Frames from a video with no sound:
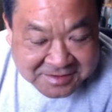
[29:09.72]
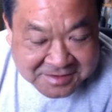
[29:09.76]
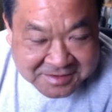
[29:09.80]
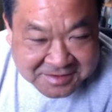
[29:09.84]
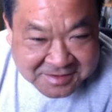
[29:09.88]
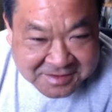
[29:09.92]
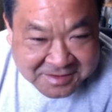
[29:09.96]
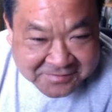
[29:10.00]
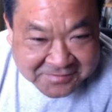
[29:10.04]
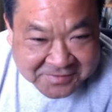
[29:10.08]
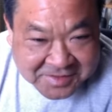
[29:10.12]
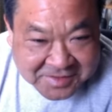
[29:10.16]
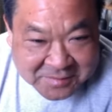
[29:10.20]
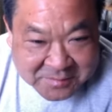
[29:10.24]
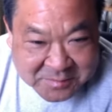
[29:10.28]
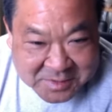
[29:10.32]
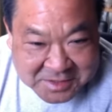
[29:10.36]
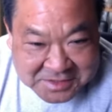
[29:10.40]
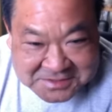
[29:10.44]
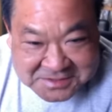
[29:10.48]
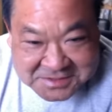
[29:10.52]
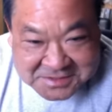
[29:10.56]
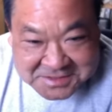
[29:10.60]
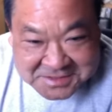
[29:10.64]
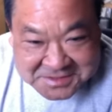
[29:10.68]
if that
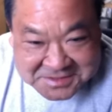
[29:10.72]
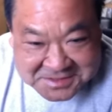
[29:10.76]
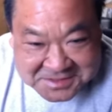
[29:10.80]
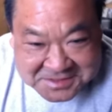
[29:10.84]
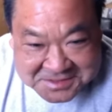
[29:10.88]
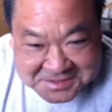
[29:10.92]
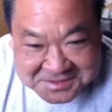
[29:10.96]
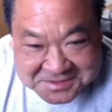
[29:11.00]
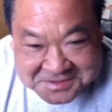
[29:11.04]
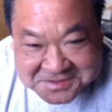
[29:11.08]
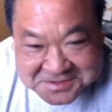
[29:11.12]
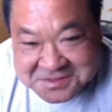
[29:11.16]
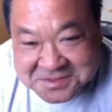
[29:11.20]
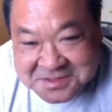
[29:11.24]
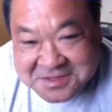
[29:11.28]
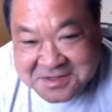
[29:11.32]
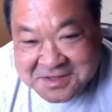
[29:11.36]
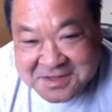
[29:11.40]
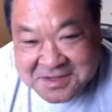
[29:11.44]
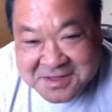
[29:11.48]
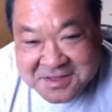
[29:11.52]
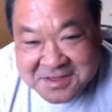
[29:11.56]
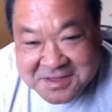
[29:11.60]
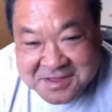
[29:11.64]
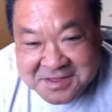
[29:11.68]
makes any sense.
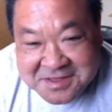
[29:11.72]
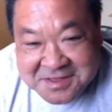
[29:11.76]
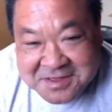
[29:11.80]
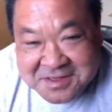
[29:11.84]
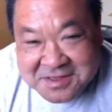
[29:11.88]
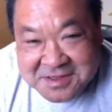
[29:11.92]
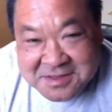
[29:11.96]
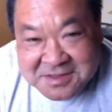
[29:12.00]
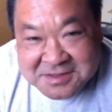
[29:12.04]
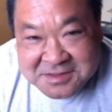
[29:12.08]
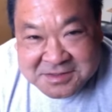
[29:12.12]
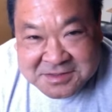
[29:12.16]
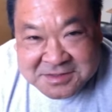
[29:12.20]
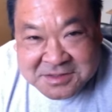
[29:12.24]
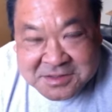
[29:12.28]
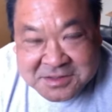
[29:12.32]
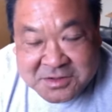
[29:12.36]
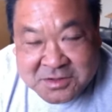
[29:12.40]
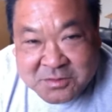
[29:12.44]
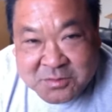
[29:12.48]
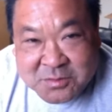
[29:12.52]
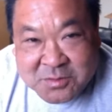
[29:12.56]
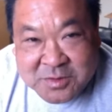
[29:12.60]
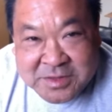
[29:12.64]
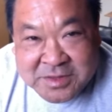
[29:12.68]
Mm-hmm. So
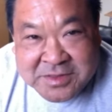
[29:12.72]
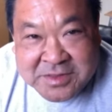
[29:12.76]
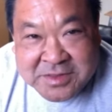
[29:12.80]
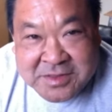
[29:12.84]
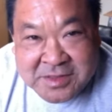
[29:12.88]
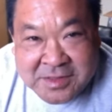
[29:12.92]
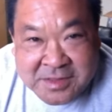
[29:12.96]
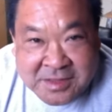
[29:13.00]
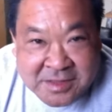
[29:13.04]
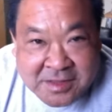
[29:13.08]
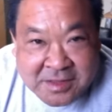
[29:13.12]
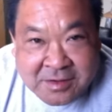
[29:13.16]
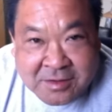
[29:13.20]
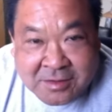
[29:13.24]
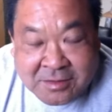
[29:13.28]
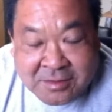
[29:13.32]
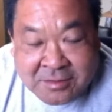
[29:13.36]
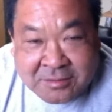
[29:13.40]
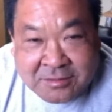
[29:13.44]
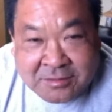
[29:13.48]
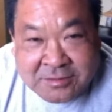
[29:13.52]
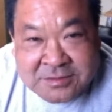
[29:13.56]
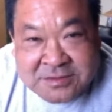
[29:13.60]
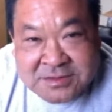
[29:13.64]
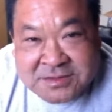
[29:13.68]
with the
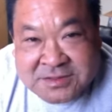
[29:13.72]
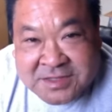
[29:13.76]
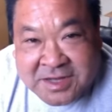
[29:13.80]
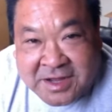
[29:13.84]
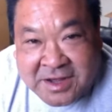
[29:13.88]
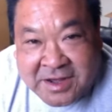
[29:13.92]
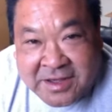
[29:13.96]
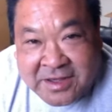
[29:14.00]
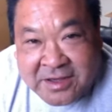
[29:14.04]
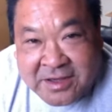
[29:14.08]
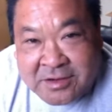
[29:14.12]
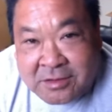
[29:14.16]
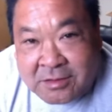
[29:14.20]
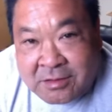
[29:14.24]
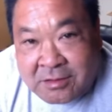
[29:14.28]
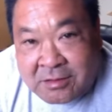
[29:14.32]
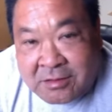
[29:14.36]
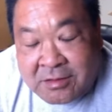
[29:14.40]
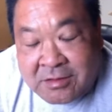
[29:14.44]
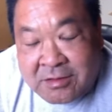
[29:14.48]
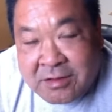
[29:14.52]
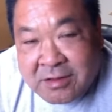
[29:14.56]
old style,